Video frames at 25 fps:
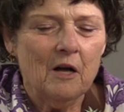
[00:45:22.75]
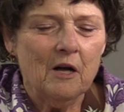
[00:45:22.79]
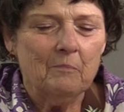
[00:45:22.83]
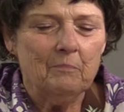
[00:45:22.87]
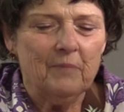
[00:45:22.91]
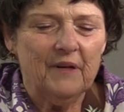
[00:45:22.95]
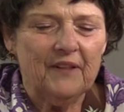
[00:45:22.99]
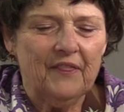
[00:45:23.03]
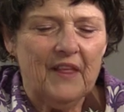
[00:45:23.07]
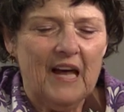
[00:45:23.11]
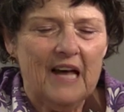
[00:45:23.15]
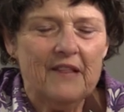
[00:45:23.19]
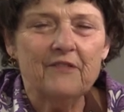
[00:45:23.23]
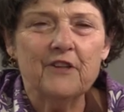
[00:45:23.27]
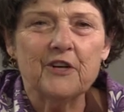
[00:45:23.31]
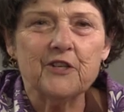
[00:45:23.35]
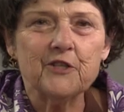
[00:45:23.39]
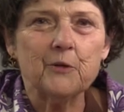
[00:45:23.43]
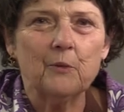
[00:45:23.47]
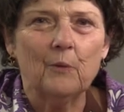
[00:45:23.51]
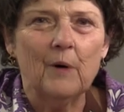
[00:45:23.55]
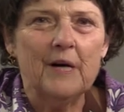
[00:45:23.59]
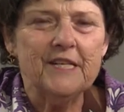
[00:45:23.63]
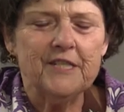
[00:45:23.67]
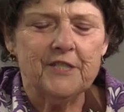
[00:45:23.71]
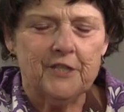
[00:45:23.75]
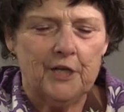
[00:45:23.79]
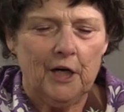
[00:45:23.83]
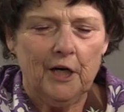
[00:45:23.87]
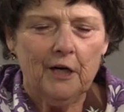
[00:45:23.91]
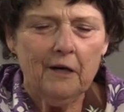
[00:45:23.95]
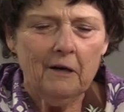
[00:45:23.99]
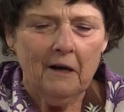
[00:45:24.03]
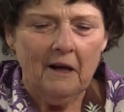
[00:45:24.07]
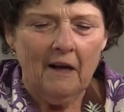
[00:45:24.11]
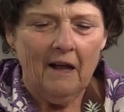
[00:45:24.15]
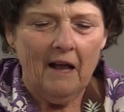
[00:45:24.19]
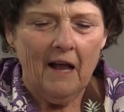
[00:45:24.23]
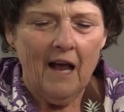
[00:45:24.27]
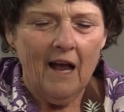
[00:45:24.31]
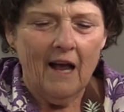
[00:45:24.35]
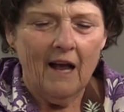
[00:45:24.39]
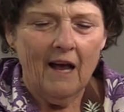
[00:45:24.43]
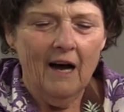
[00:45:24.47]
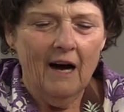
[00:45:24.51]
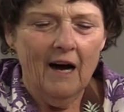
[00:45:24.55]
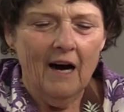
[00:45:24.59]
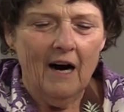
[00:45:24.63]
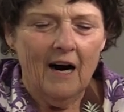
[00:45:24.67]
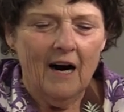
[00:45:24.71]
But then this winter,
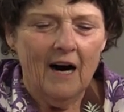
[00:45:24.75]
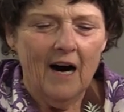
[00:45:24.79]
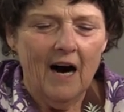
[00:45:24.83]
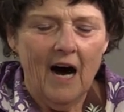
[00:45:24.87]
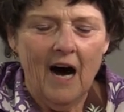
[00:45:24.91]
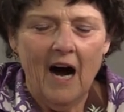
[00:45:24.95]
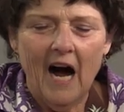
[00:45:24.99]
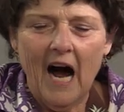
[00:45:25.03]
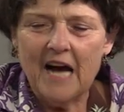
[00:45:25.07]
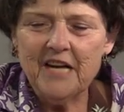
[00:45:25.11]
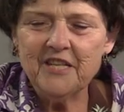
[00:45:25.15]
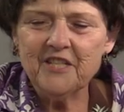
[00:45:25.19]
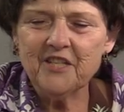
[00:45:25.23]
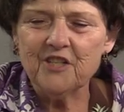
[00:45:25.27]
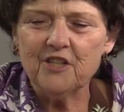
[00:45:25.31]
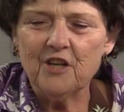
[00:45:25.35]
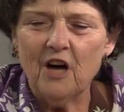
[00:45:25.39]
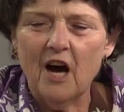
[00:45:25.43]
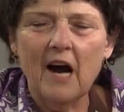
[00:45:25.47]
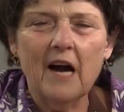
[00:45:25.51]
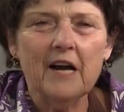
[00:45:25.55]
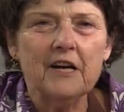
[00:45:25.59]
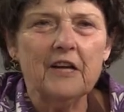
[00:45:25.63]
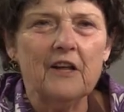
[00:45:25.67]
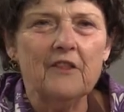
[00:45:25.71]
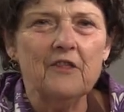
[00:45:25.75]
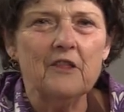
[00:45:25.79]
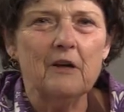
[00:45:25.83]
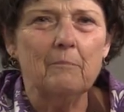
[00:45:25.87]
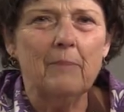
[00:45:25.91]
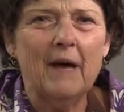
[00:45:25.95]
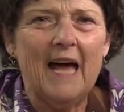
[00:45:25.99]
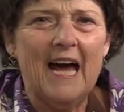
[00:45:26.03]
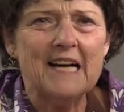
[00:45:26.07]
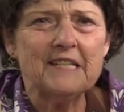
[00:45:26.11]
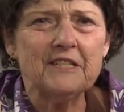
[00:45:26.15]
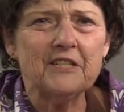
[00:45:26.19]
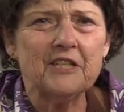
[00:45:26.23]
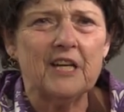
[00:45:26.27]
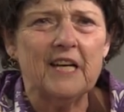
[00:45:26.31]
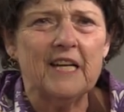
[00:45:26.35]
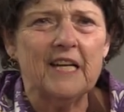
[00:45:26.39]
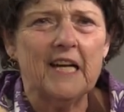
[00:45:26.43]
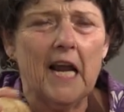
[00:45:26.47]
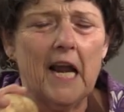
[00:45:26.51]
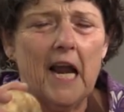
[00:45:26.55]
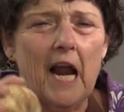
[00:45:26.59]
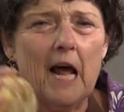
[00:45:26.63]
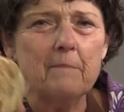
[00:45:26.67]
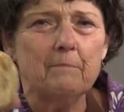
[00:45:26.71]
I saw it in the basket
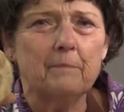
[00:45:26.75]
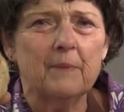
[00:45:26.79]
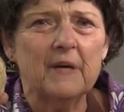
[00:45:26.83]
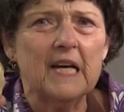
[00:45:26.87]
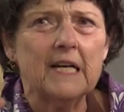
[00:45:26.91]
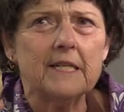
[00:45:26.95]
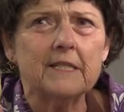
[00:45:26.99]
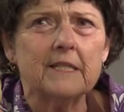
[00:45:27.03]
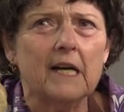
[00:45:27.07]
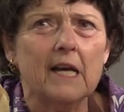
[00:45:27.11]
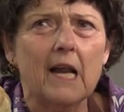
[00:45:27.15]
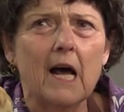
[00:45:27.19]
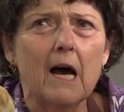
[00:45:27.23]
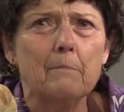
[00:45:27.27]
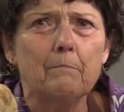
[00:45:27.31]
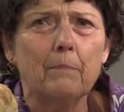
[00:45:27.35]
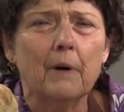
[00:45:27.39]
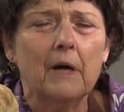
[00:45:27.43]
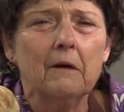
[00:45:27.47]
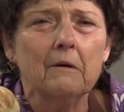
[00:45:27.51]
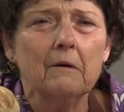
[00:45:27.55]
and I picked it up.